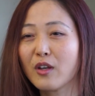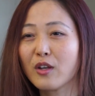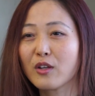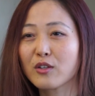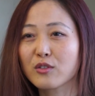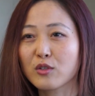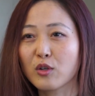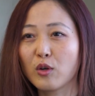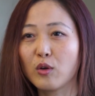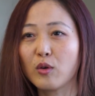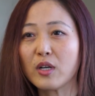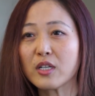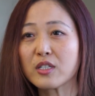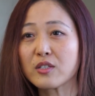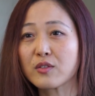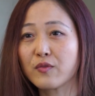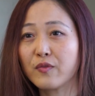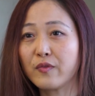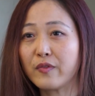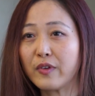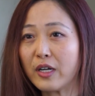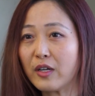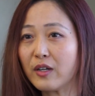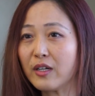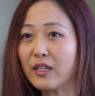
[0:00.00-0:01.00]
So it's
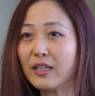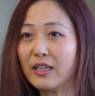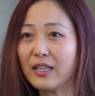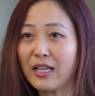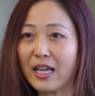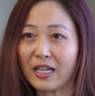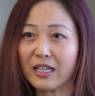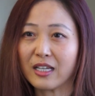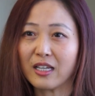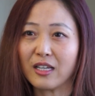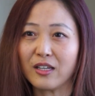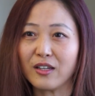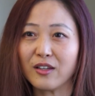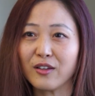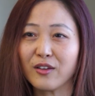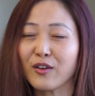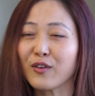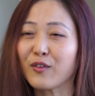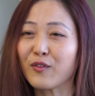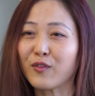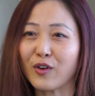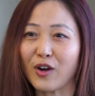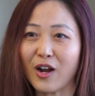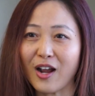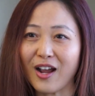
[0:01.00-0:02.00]
very lucky
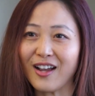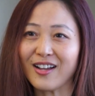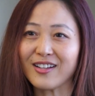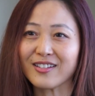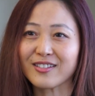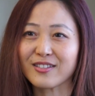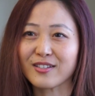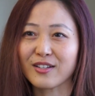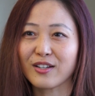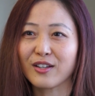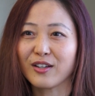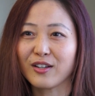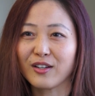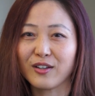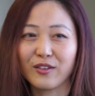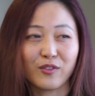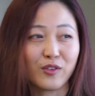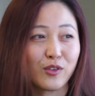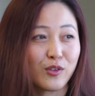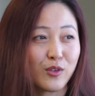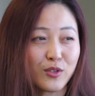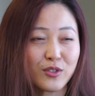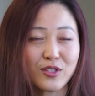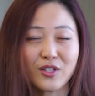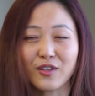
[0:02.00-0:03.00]
for us,
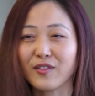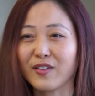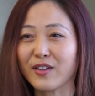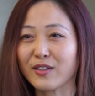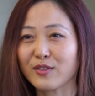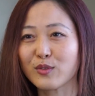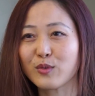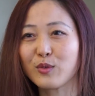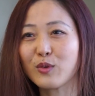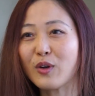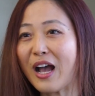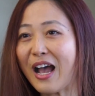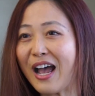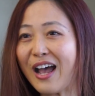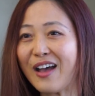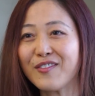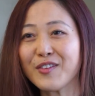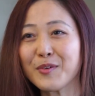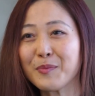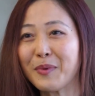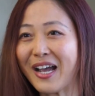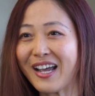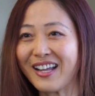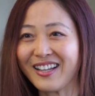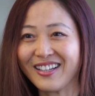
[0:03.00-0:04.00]
for those of us who have
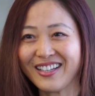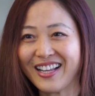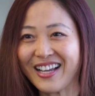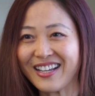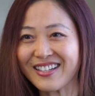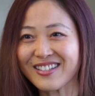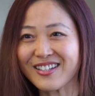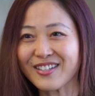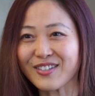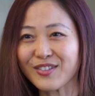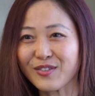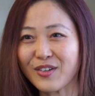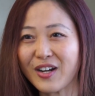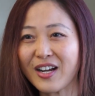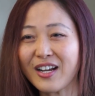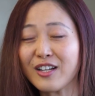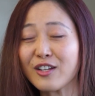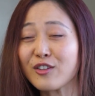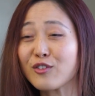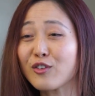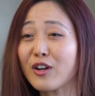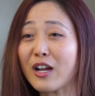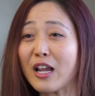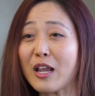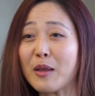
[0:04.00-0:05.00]
a pilot license, right?
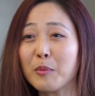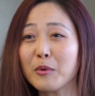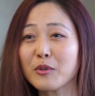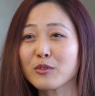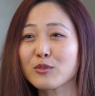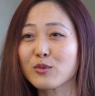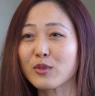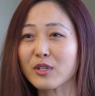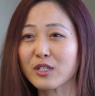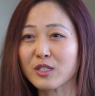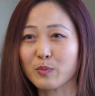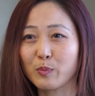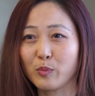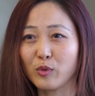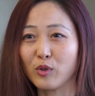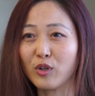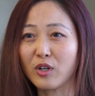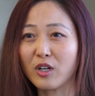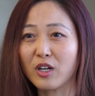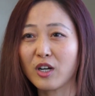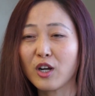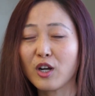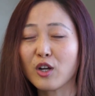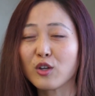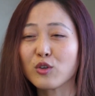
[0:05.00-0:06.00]
You're able to
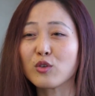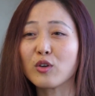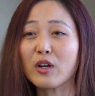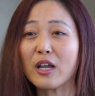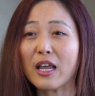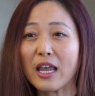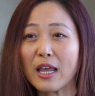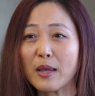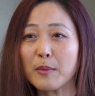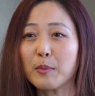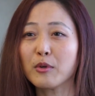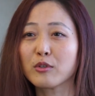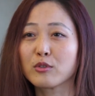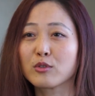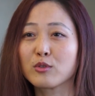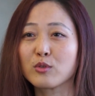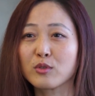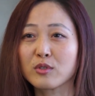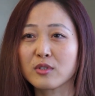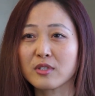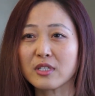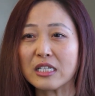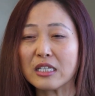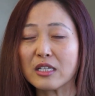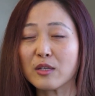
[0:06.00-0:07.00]
explore. You're able to
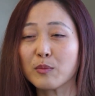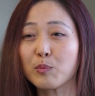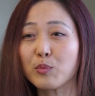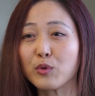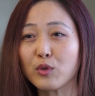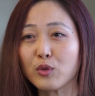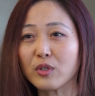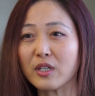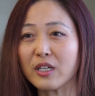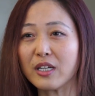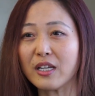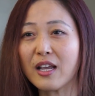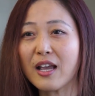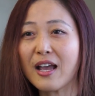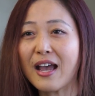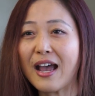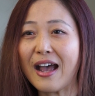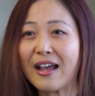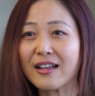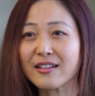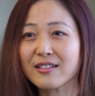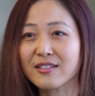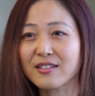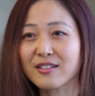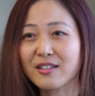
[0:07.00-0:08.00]
see the beauty
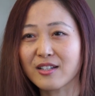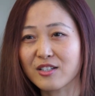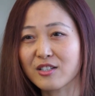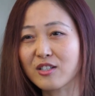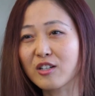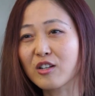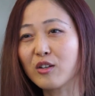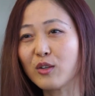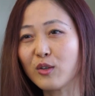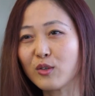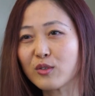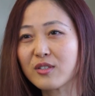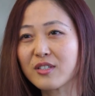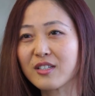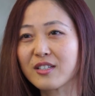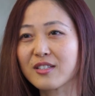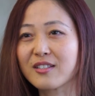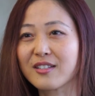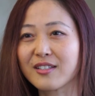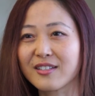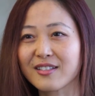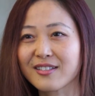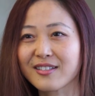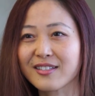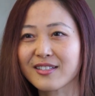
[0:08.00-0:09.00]
at such a close
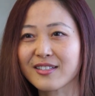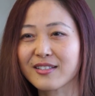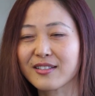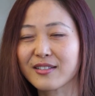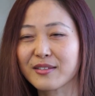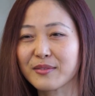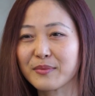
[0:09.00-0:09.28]
distance.